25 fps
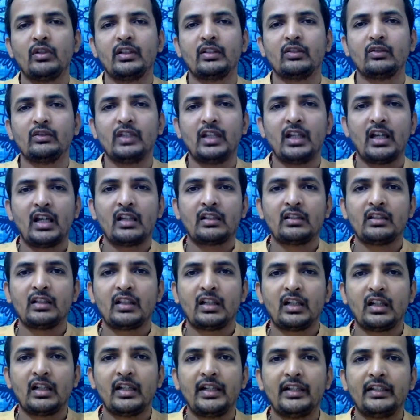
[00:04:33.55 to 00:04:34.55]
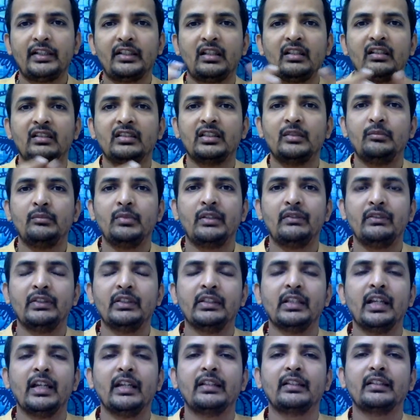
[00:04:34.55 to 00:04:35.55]
So they are the connectors in between
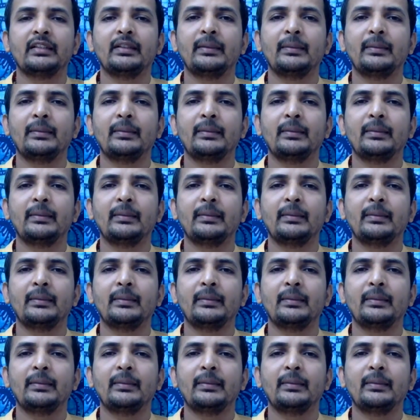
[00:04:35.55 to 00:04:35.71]
that.